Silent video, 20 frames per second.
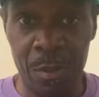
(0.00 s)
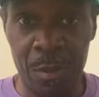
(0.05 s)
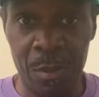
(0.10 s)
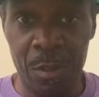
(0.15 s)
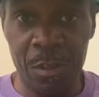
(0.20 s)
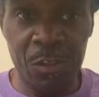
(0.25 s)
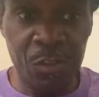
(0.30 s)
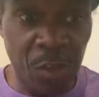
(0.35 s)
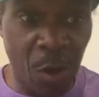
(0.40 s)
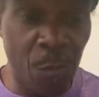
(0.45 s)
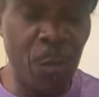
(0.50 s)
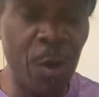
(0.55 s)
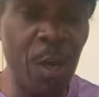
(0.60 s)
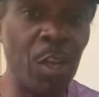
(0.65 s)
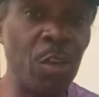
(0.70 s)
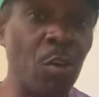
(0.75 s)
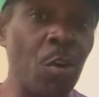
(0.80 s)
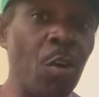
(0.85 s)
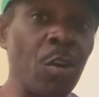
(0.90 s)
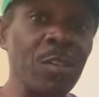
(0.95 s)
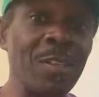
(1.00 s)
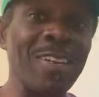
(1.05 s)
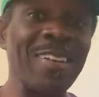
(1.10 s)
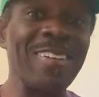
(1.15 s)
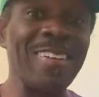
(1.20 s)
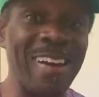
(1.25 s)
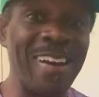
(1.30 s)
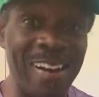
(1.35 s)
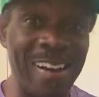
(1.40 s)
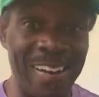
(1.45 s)
somewhere along the
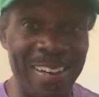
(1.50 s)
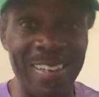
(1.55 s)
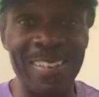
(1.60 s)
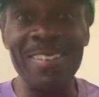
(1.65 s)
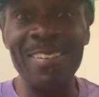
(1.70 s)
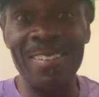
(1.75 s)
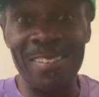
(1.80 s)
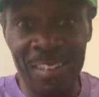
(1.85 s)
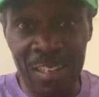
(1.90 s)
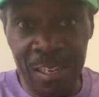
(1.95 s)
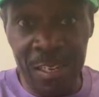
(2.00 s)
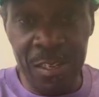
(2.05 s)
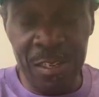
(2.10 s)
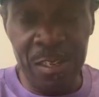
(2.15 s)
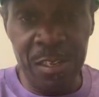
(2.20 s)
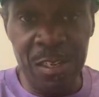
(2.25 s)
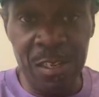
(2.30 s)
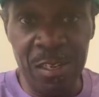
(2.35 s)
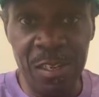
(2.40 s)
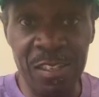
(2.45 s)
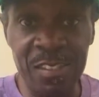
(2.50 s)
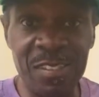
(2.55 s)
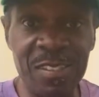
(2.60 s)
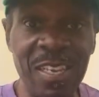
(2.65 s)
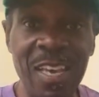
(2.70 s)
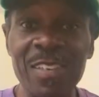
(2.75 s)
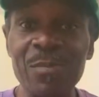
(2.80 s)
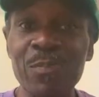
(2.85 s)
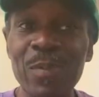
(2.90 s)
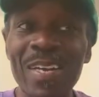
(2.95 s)
line, he
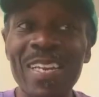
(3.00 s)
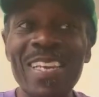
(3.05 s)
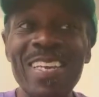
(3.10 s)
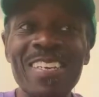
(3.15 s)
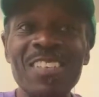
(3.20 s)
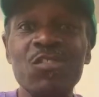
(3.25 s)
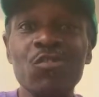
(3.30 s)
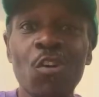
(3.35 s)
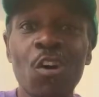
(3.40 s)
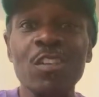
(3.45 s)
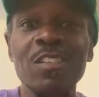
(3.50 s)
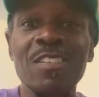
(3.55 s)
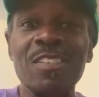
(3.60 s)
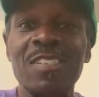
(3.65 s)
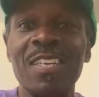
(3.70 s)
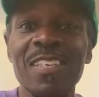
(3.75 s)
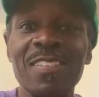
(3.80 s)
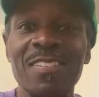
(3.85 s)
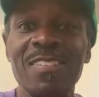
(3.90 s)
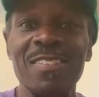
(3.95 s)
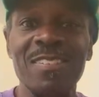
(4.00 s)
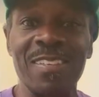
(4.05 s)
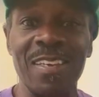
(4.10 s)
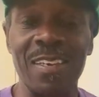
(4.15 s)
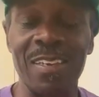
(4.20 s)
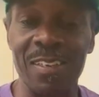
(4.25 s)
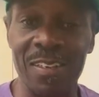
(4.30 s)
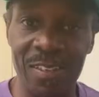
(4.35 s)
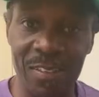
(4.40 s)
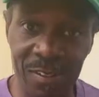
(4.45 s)
said, but he's autistic.
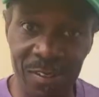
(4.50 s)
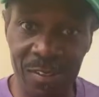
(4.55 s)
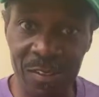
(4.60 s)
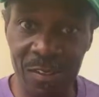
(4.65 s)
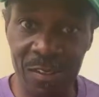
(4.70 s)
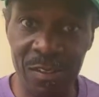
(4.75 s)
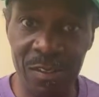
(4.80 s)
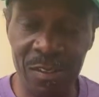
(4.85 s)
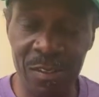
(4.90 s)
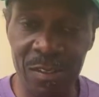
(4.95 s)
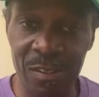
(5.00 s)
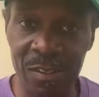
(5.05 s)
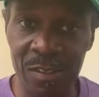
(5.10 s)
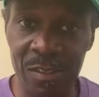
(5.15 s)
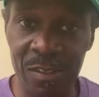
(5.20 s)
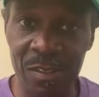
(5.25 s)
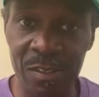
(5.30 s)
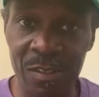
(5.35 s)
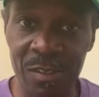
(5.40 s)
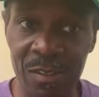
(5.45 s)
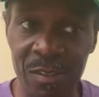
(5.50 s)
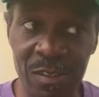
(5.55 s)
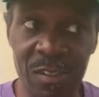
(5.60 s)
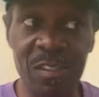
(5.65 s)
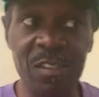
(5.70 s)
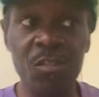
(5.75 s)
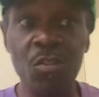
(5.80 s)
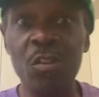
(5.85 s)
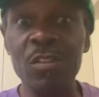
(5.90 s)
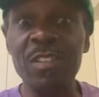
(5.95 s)
This
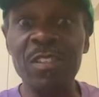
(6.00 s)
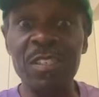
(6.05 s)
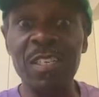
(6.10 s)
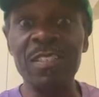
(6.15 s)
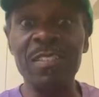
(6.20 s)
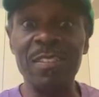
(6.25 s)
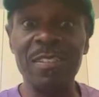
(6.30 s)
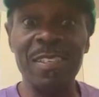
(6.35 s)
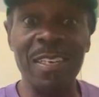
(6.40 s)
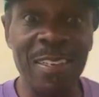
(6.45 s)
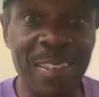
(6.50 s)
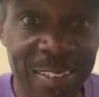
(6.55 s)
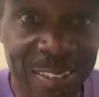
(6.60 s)
is an autistic